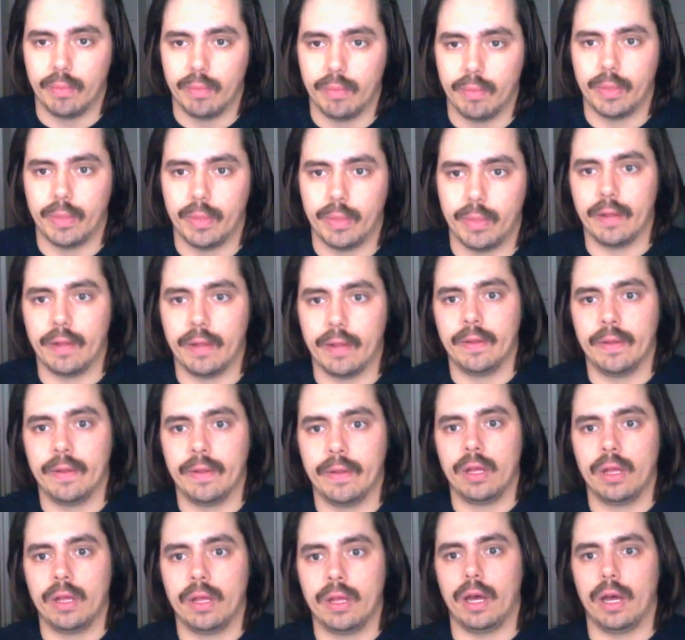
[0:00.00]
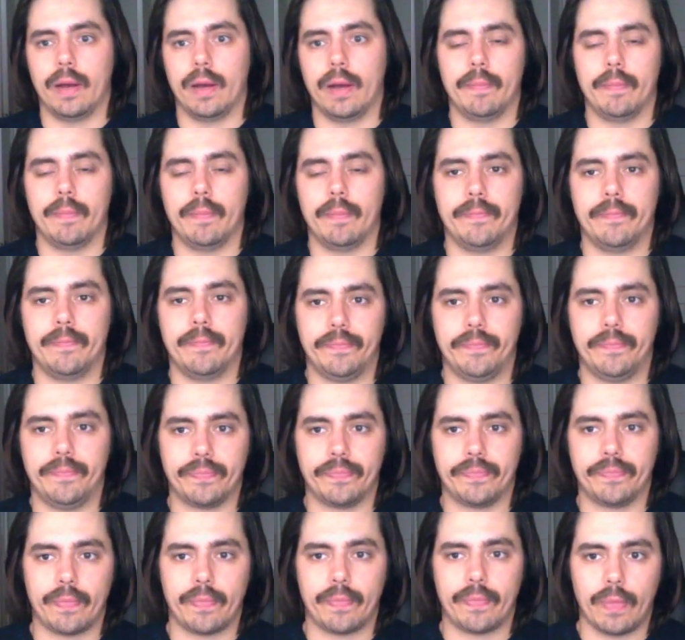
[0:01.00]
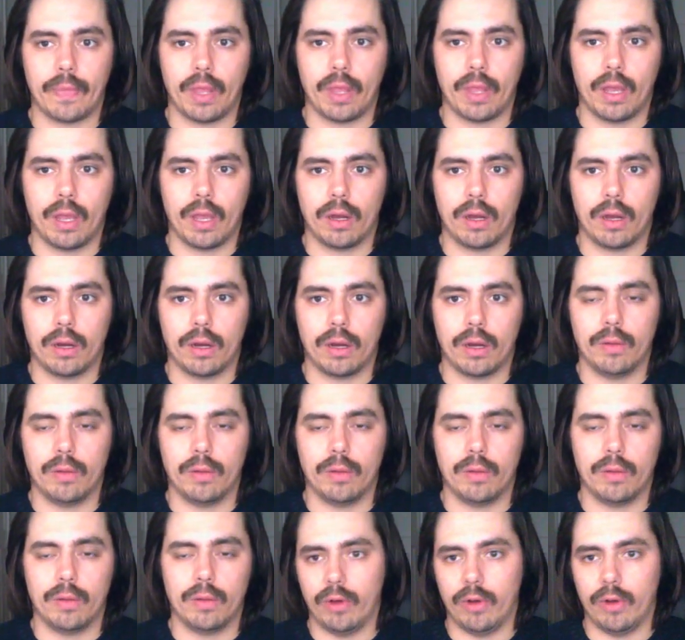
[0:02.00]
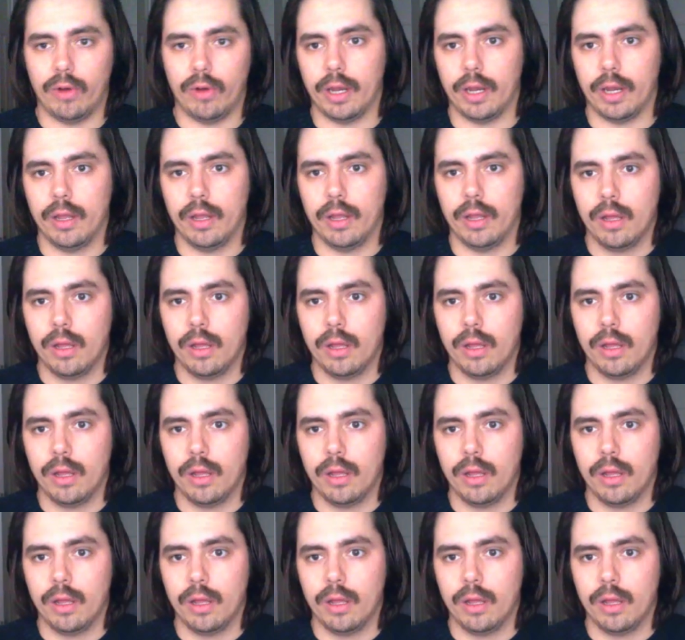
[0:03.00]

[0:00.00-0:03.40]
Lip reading: but I'll move on